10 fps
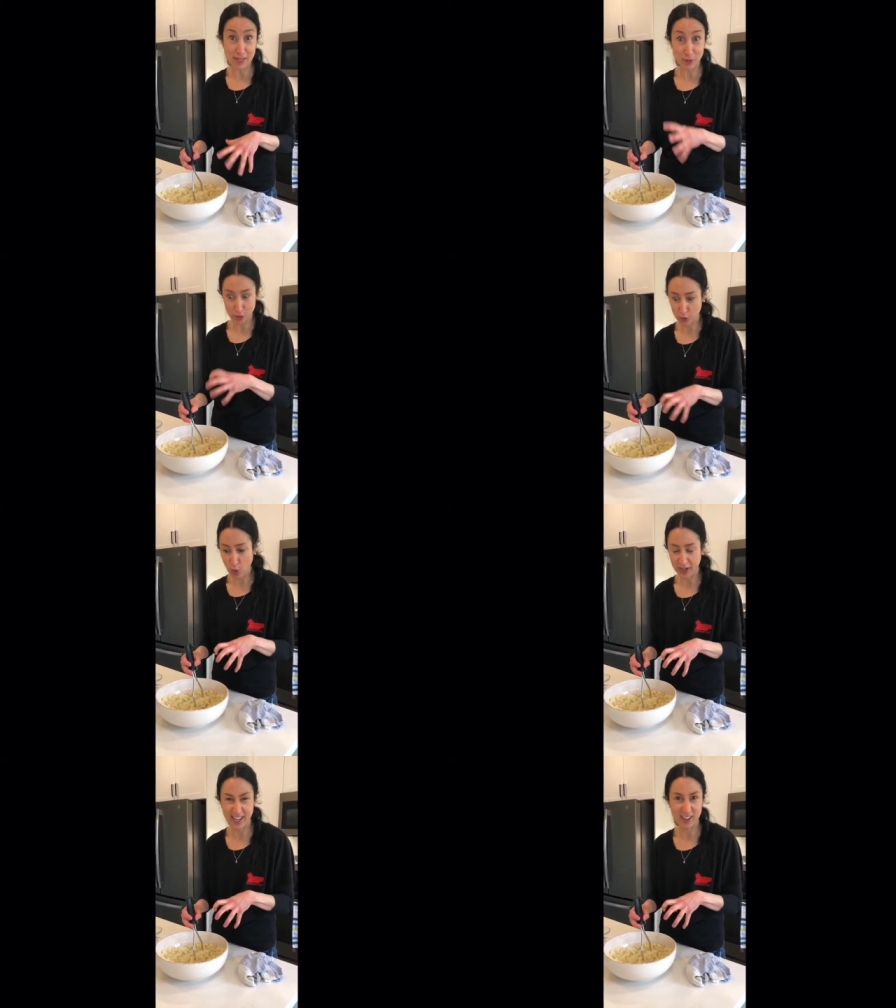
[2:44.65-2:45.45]
They're gonna
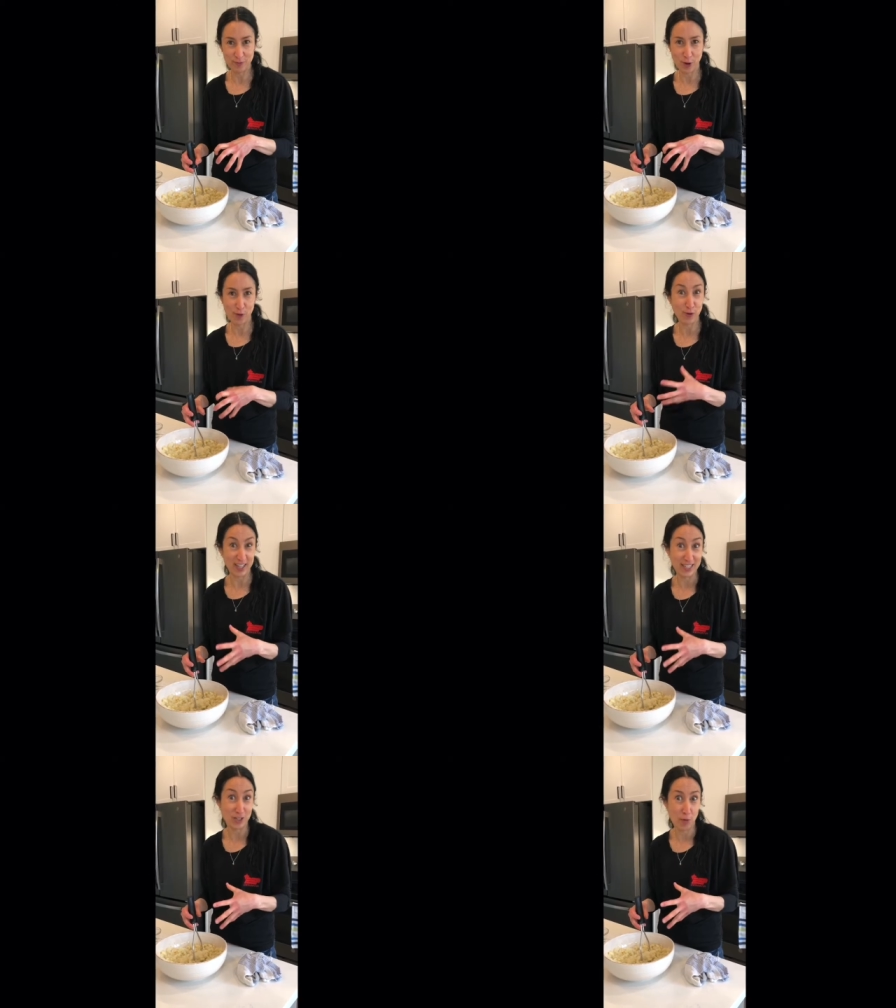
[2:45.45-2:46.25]
wanna get involved when it
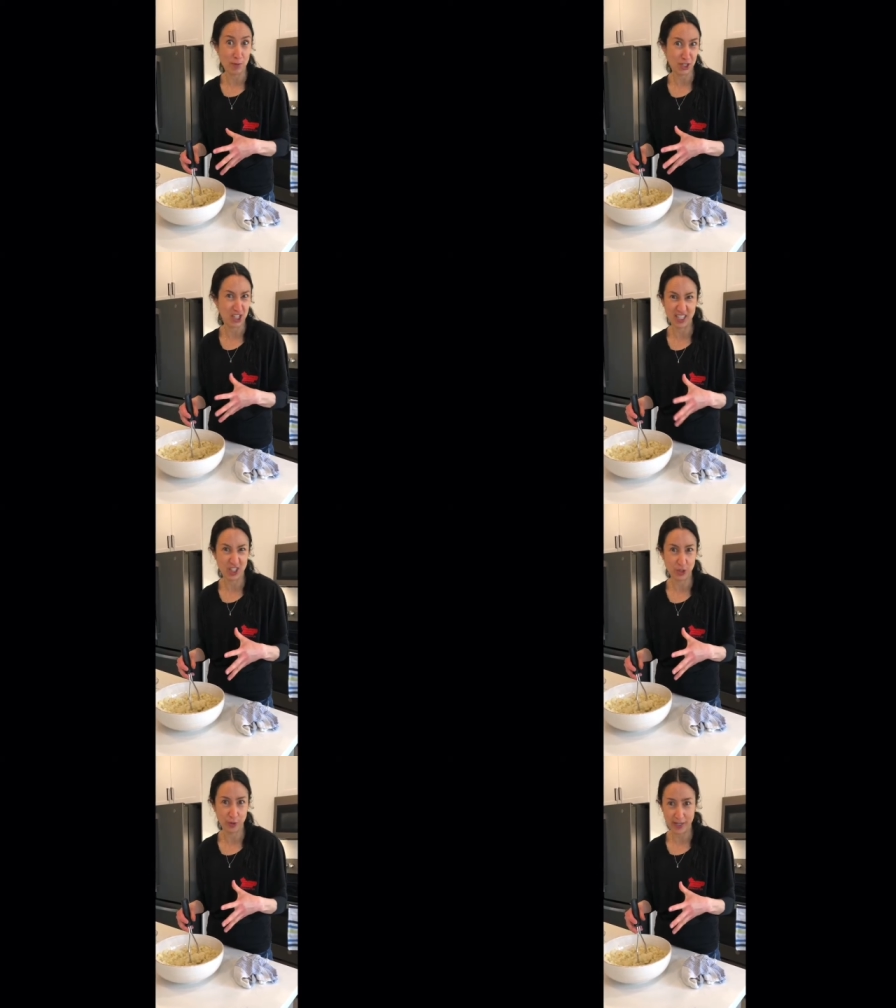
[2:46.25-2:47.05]
gets all mushy and
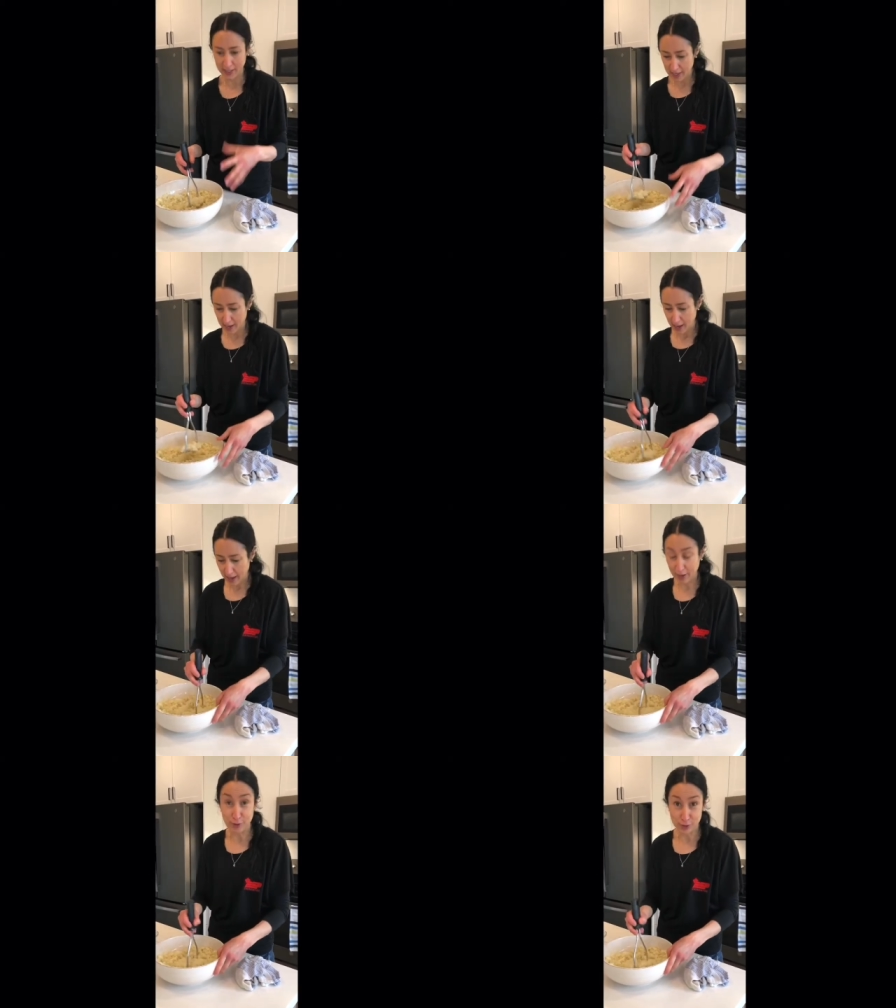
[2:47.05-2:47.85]
gooey,
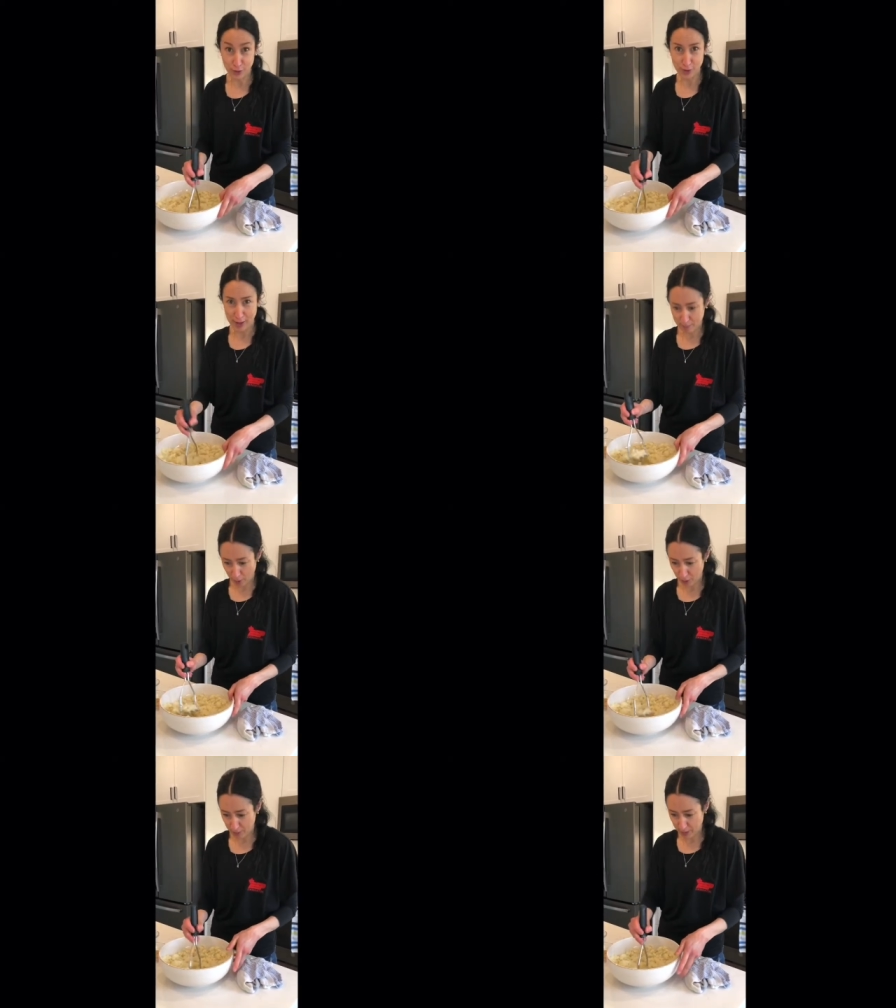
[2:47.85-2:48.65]
and I'll show you that
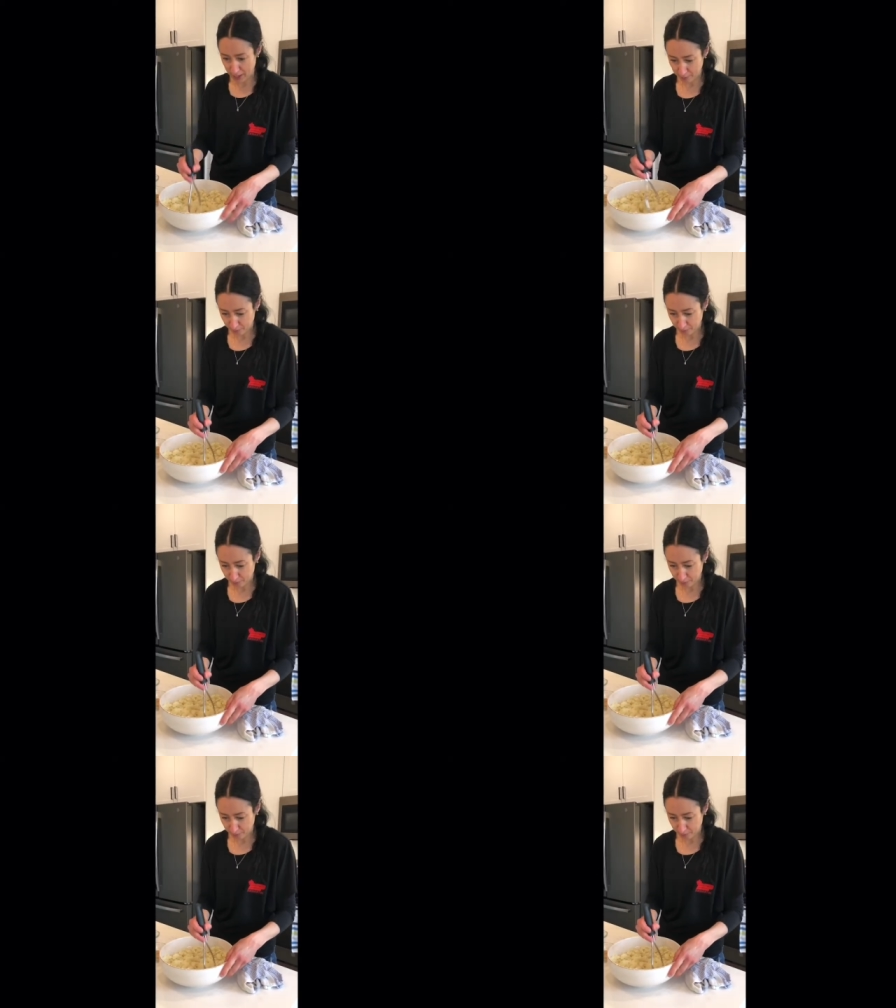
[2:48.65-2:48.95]
part in a minute.